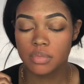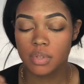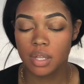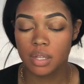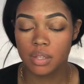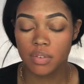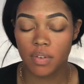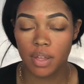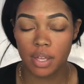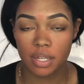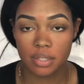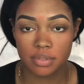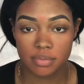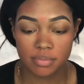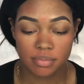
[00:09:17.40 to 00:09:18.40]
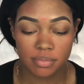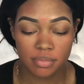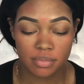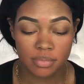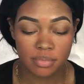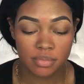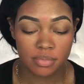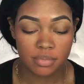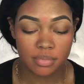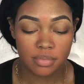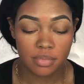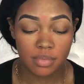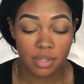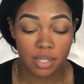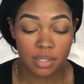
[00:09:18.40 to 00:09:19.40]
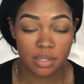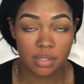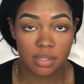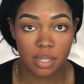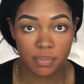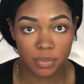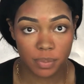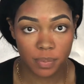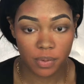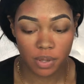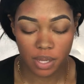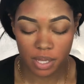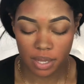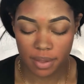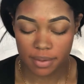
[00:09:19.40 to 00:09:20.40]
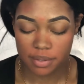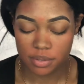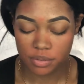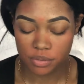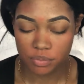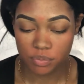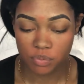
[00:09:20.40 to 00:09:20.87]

That looks fine. That's acceptable, I guess.